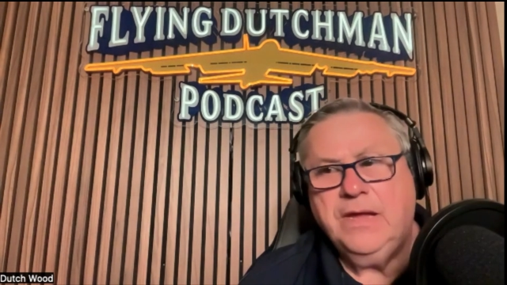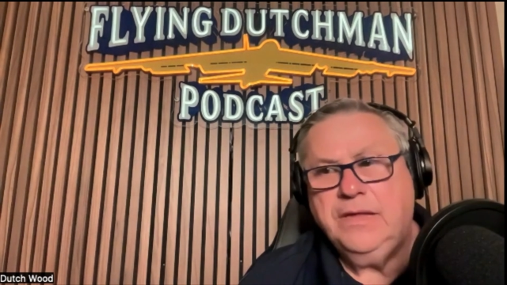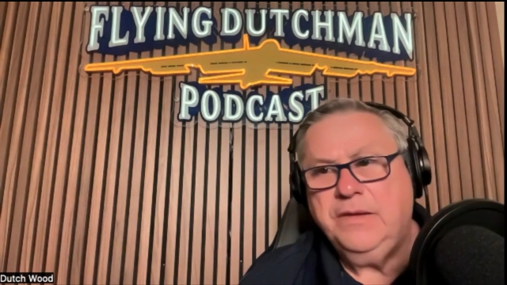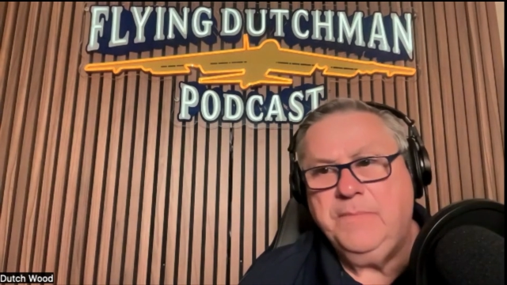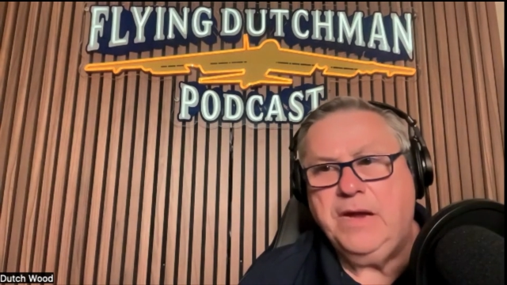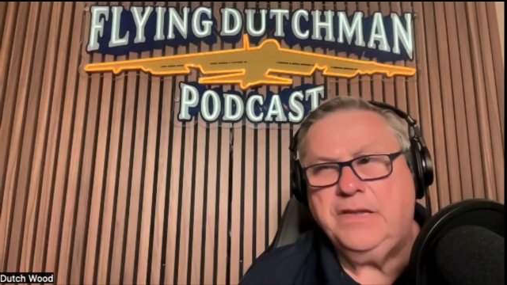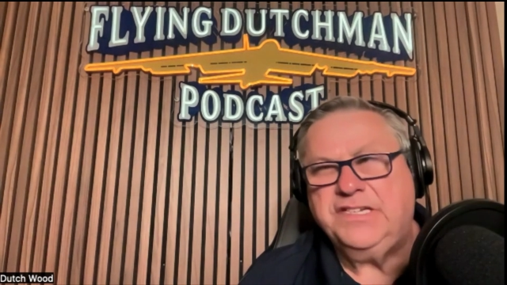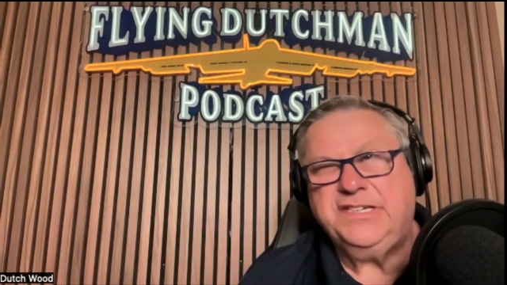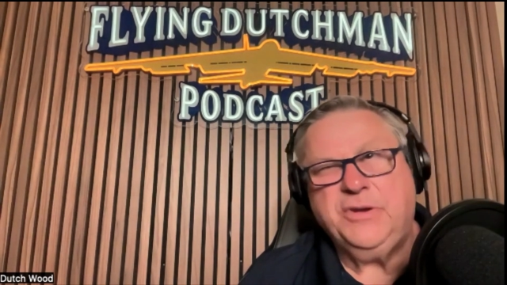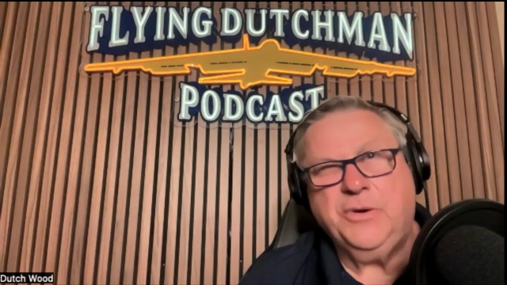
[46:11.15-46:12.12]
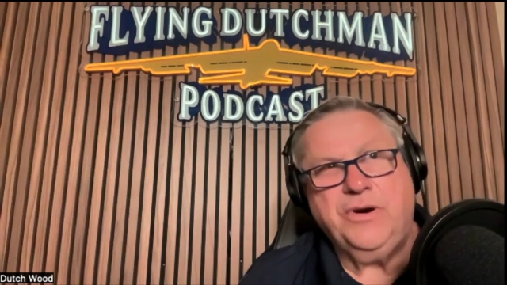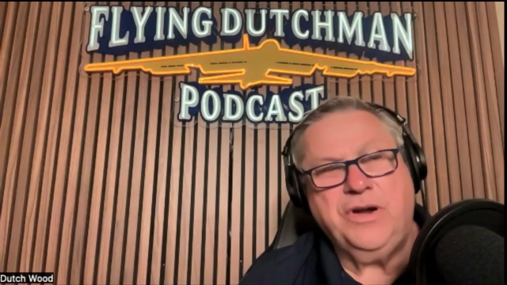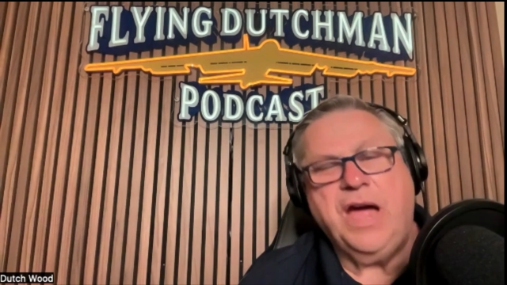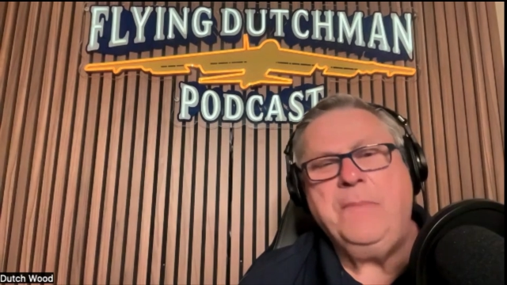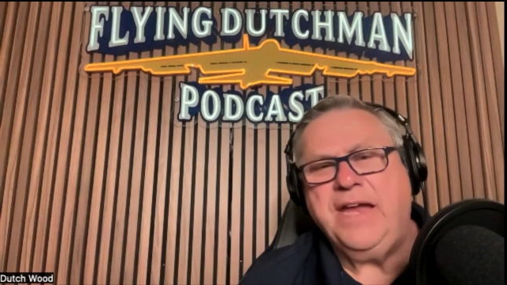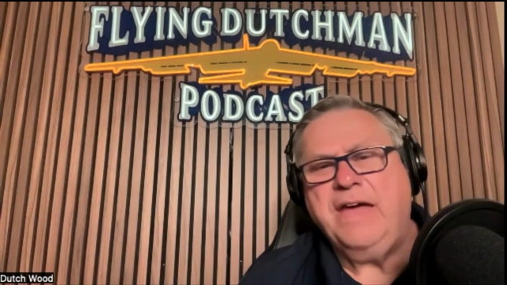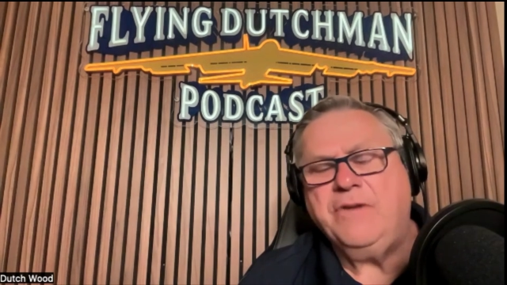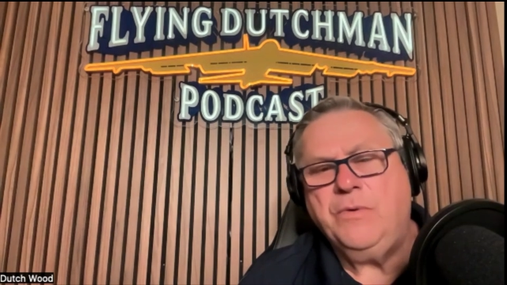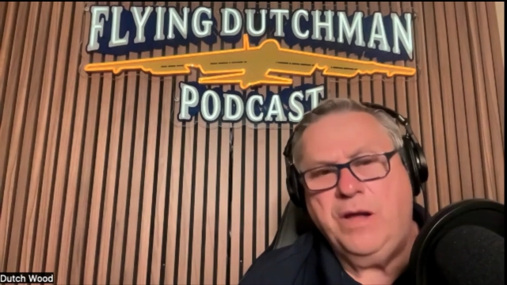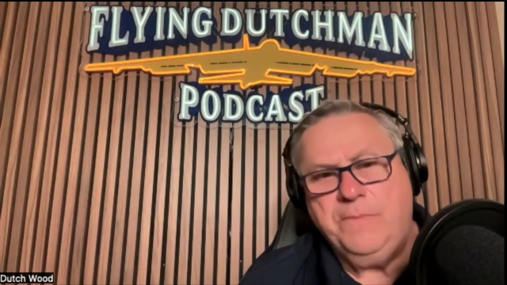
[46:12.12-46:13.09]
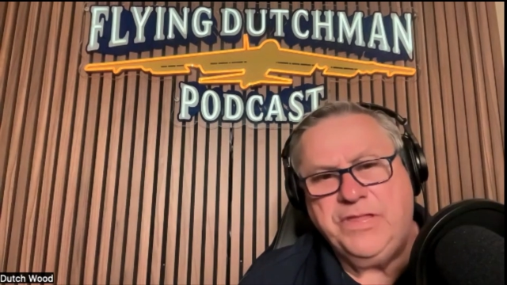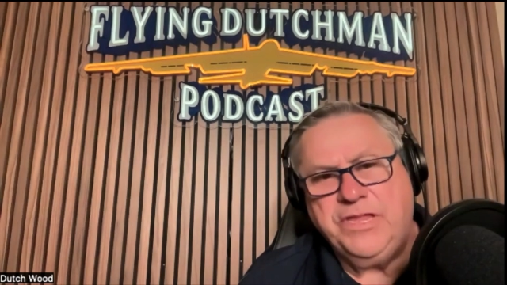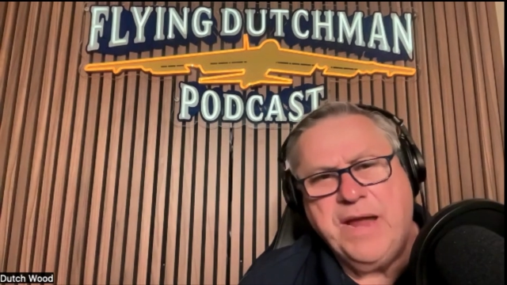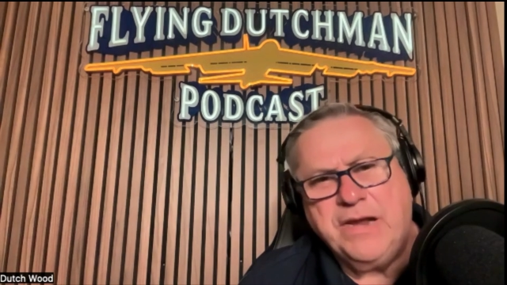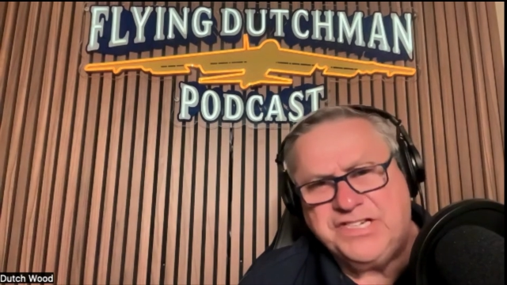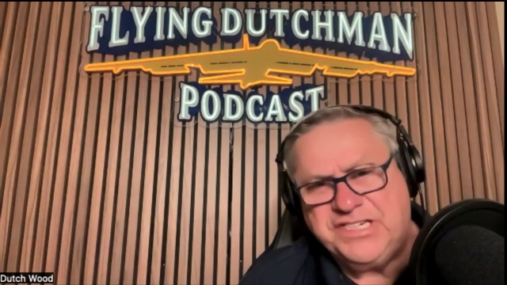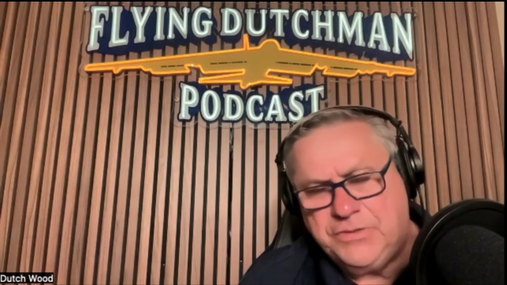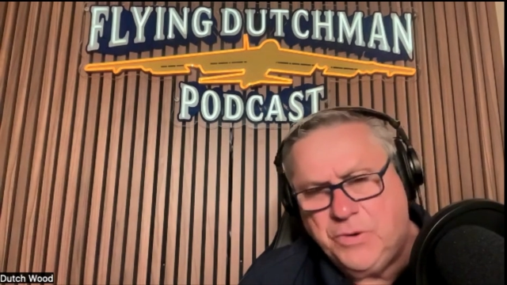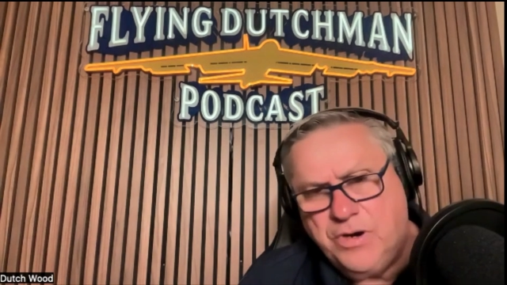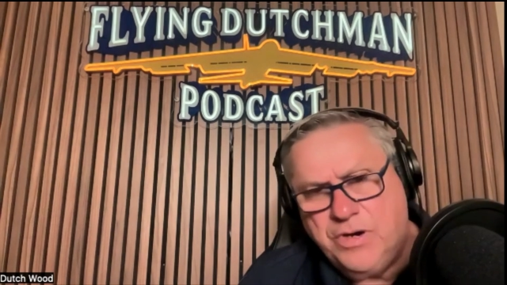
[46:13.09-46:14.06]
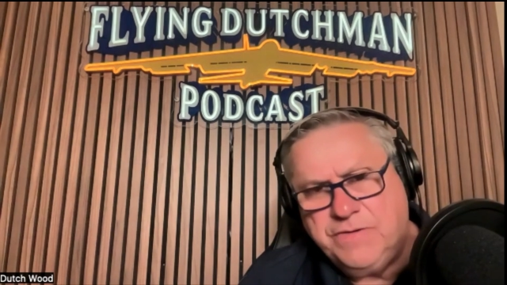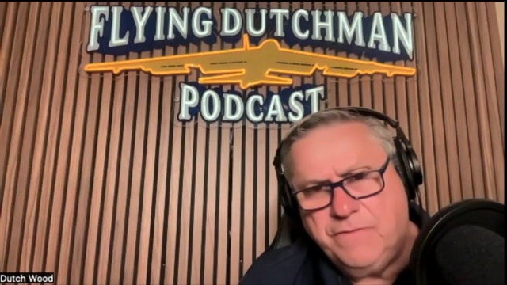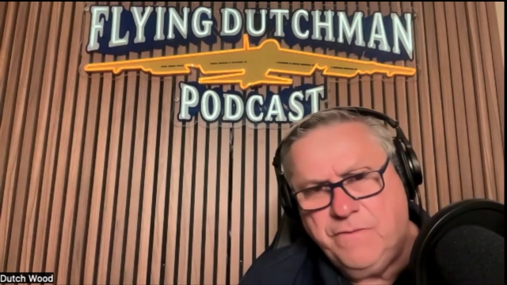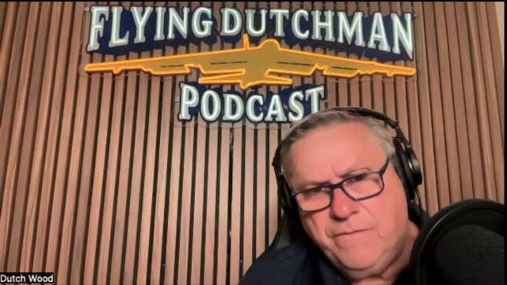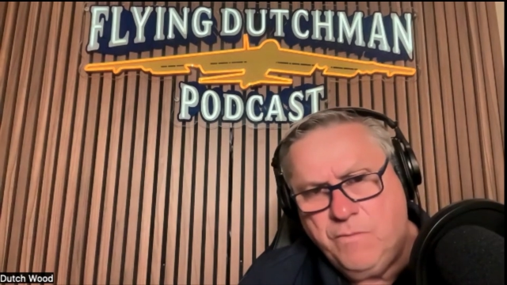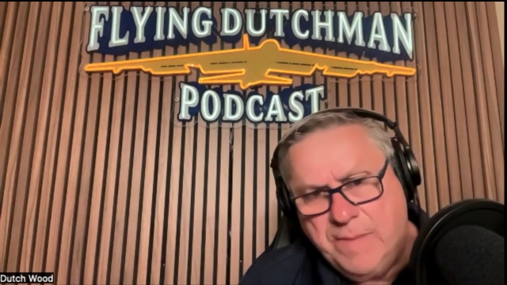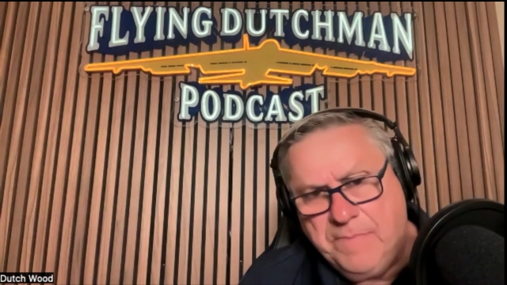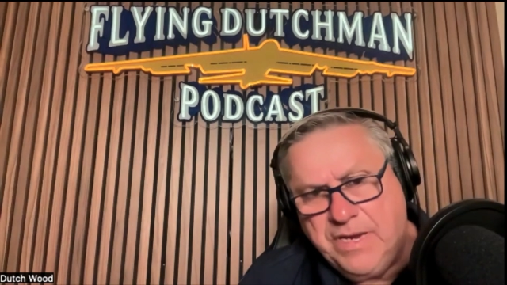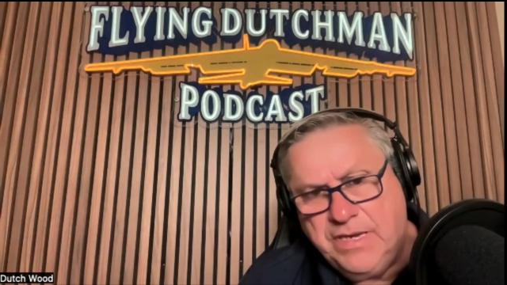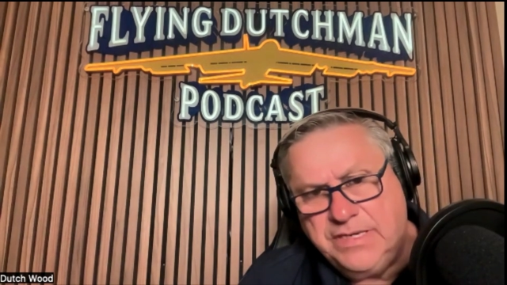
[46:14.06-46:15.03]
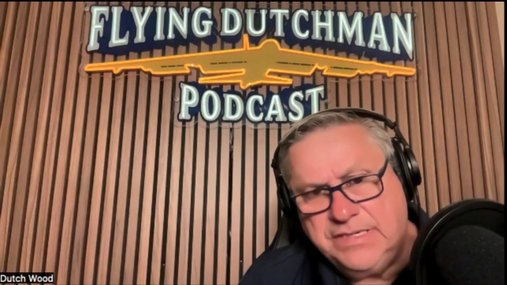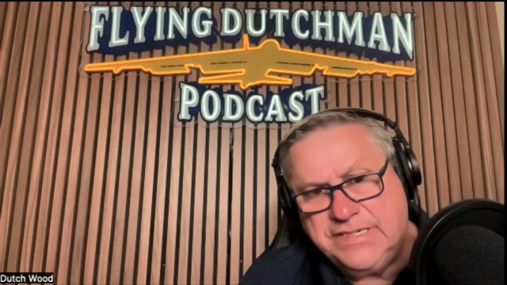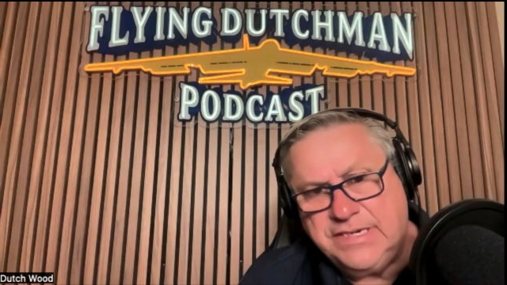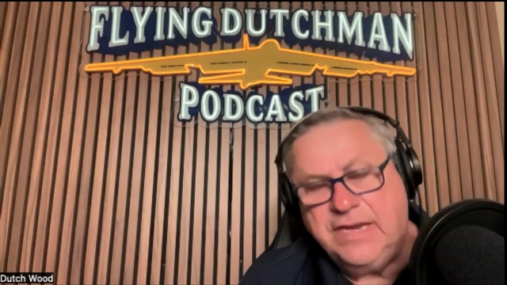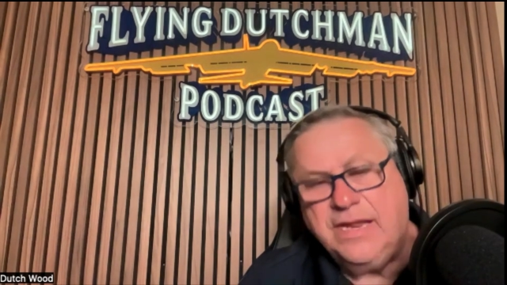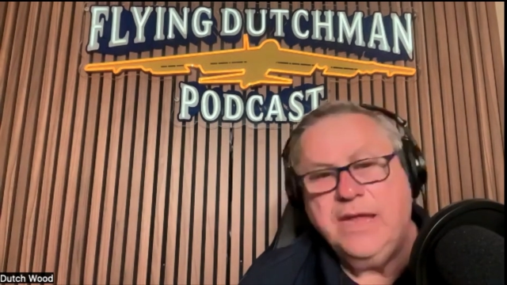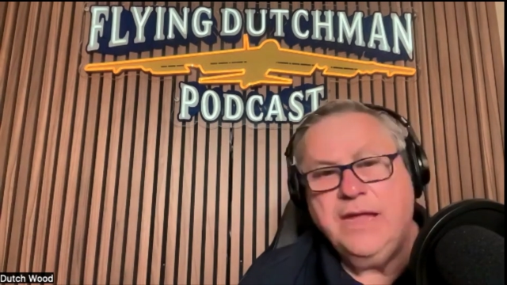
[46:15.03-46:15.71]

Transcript: The amount of storage, I might have it wrong, but the amount of storage of weapons and